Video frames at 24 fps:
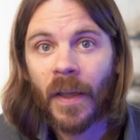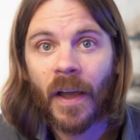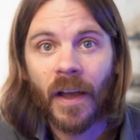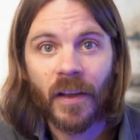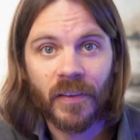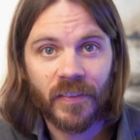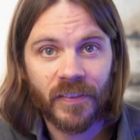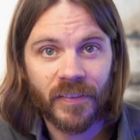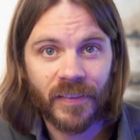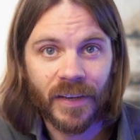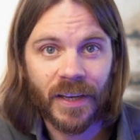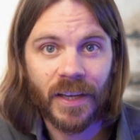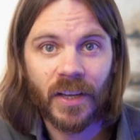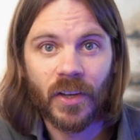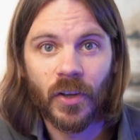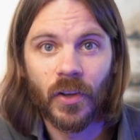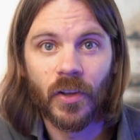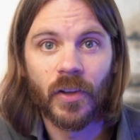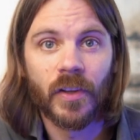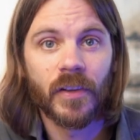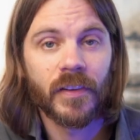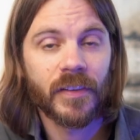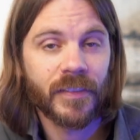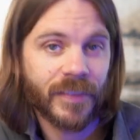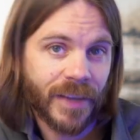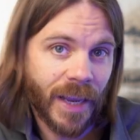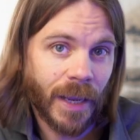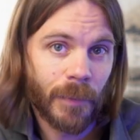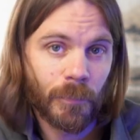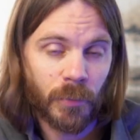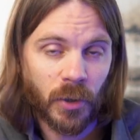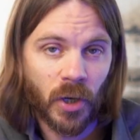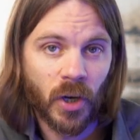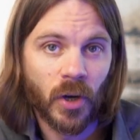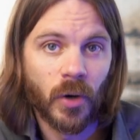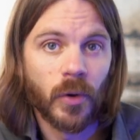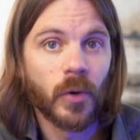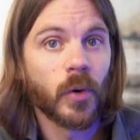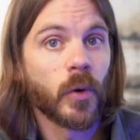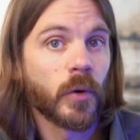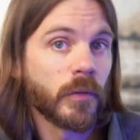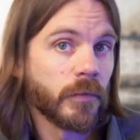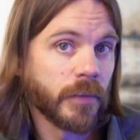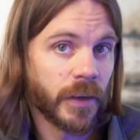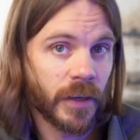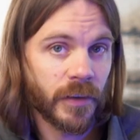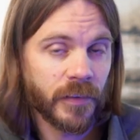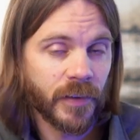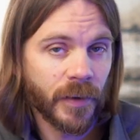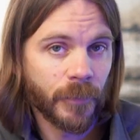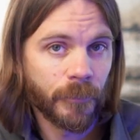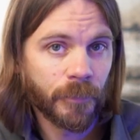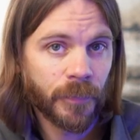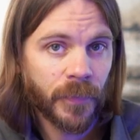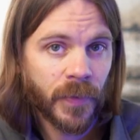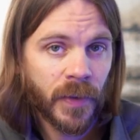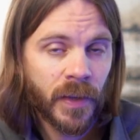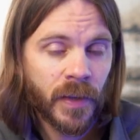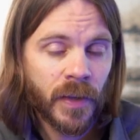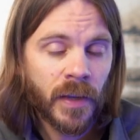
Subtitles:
a single scapegoat or victim.